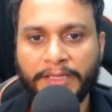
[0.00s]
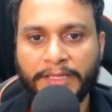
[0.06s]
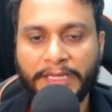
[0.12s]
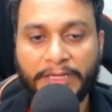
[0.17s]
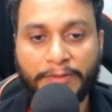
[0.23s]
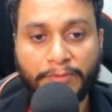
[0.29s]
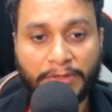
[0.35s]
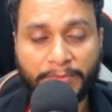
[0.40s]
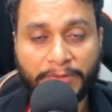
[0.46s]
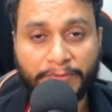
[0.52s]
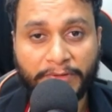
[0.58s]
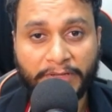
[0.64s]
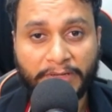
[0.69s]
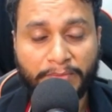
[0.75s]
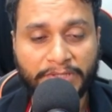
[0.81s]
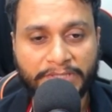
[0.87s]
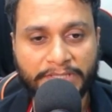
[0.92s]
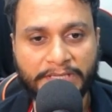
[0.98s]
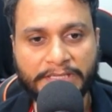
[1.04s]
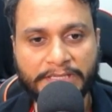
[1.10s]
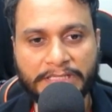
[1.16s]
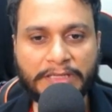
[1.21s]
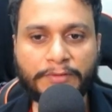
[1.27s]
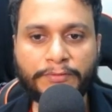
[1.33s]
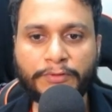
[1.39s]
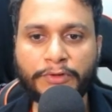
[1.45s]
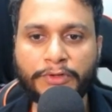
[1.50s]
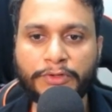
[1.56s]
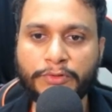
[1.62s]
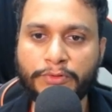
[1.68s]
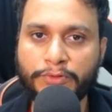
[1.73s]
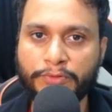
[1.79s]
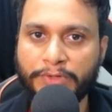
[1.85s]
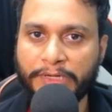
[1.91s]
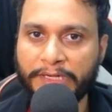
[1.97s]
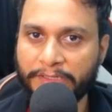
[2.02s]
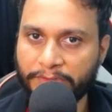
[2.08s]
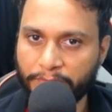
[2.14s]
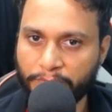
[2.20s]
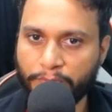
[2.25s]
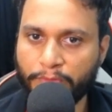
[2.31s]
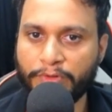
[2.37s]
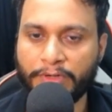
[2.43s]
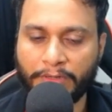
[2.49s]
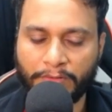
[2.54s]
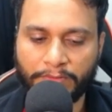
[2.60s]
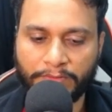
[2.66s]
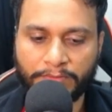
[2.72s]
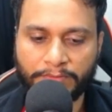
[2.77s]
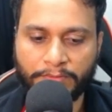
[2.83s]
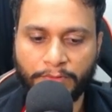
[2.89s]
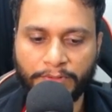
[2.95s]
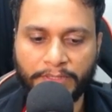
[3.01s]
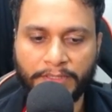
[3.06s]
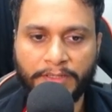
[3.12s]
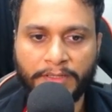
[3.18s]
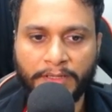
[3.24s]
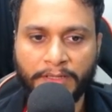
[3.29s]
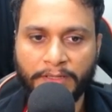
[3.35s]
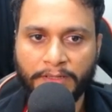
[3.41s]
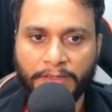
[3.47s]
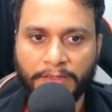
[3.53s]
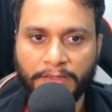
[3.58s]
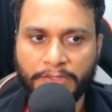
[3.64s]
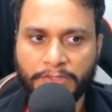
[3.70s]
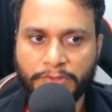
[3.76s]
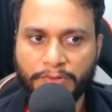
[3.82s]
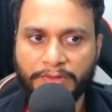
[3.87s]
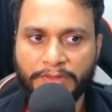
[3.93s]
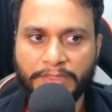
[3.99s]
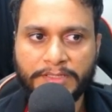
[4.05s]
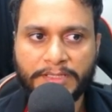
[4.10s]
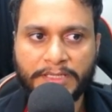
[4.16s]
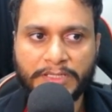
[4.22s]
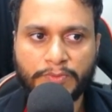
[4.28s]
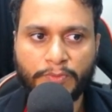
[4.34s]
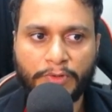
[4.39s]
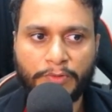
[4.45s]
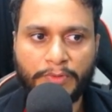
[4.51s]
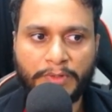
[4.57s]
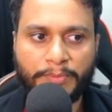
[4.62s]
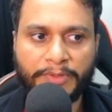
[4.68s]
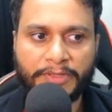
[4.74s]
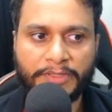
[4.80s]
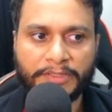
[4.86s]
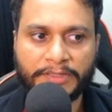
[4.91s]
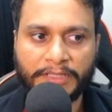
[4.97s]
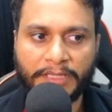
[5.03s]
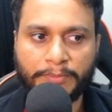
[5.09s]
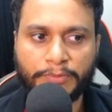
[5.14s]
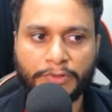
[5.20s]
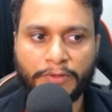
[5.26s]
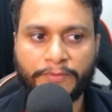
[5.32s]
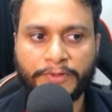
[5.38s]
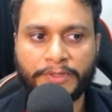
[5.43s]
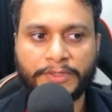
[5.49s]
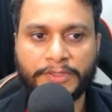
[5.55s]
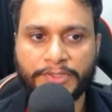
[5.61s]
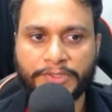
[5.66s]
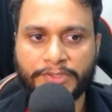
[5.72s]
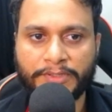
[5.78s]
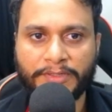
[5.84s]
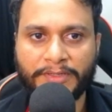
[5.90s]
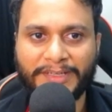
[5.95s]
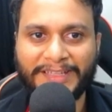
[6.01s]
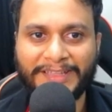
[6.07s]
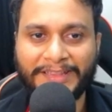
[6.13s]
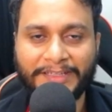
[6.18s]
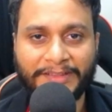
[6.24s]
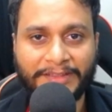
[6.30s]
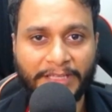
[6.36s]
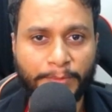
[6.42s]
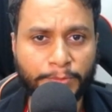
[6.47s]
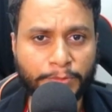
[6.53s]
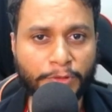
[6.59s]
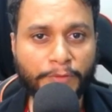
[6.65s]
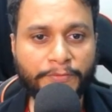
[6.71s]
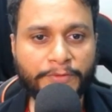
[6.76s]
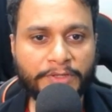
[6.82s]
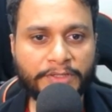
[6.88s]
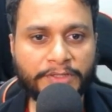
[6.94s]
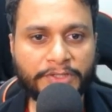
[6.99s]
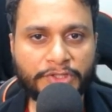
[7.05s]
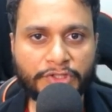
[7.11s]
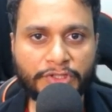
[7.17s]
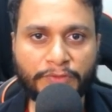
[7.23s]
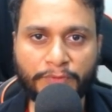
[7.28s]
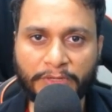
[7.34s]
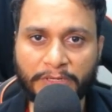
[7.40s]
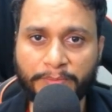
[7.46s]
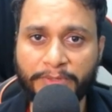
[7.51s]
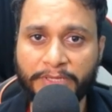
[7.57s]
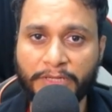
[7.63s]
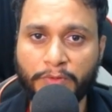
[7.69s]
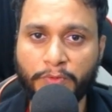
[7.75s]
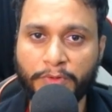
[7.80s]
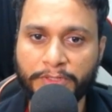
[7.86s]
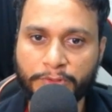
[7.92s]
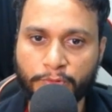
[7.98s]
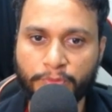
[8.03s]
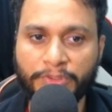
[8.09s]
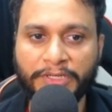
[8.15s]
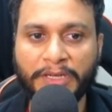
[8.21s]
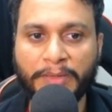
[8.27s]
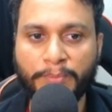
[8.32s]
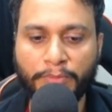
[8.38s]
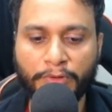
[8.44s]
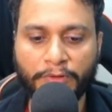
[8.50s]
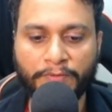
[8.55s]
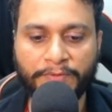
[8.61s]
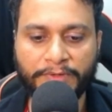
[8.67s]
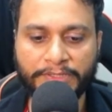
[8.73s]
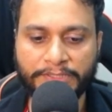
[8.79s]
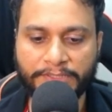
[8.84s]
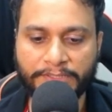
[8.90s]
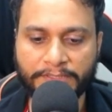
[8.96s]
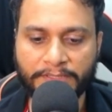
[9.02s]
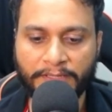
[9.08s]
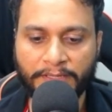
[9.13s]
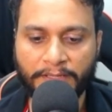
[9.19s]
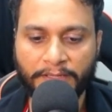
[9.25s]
it will be very much easier for you to write the code now. Okay. So in this case, what will be the depth of recursion? The depth of recursion will be equals to the number of digits.